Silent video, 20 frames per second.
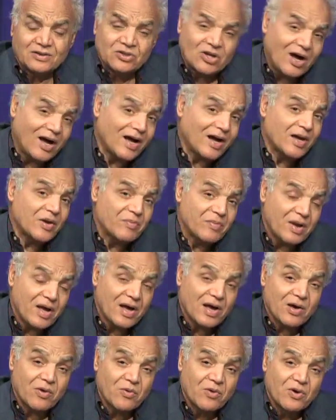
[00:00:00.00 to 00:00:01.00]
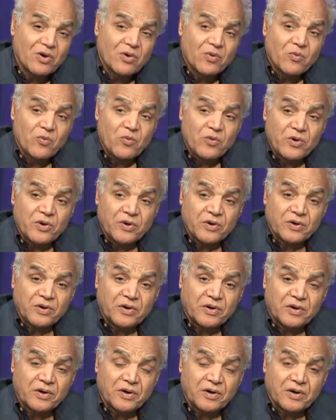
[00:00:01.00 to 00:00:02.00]
time now
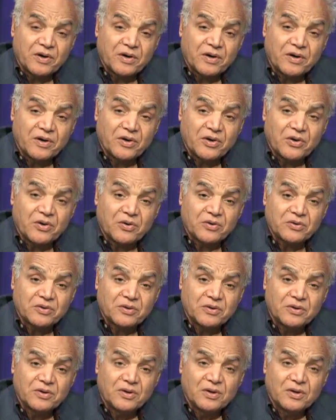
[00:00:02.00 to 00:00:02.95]
where you know,